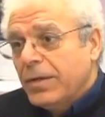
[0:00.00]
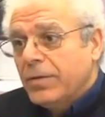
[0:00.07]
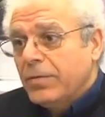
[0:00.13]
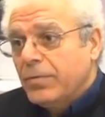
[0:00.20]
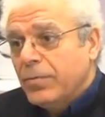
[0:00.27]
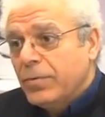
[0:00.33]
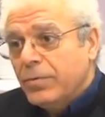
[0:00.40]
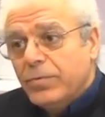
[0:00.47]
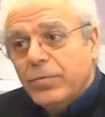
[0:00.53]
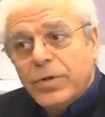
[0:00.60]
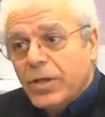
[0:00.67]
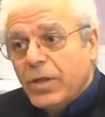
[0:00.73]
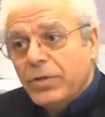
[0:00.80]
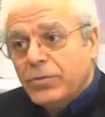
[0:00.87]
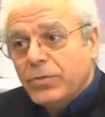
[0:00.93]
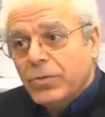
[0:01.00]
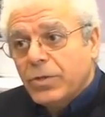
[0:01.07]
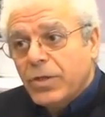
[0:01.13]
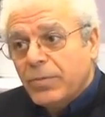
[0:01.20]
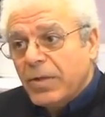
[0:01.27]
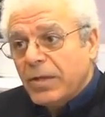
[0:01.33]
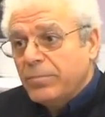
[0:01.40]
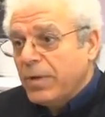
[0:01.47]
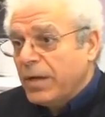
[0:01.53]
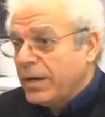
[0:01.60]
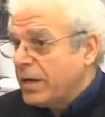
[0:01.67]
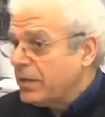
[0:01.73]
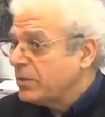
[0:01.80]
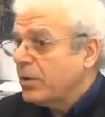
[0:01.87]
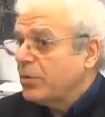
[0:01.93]
Whether you're talking about
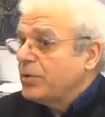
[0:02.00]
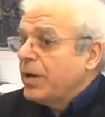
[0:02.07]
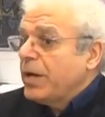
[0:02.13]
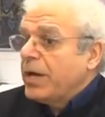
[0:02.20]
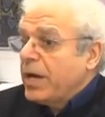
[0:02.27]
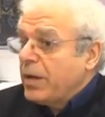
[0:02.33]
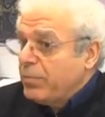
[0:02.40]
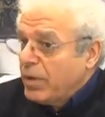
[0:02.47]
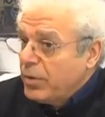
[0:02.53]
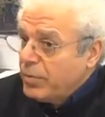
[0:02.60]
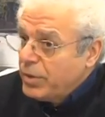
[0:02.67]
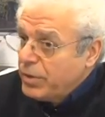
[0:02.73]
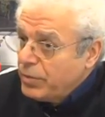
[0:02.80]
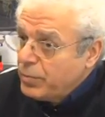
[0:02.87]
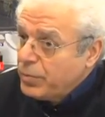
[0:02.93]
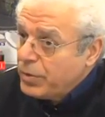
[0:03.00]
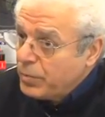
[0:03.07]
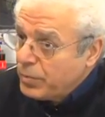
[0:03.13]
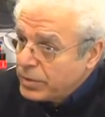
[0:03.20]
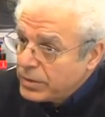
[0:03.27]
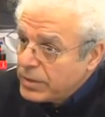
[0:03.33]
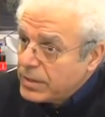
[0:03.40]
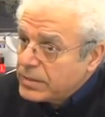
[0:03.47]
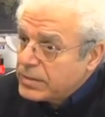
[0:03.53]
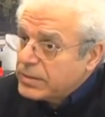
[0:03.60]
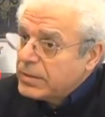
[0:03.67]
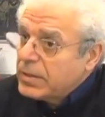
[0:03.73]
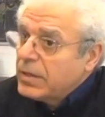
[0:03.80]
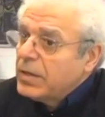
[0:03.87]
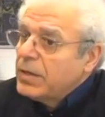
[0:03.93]
Bahrain, Saudi Arabia, we
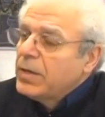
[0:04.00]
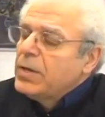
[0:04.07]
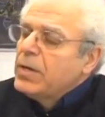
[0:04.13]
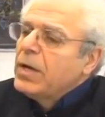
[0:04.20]
witnessed a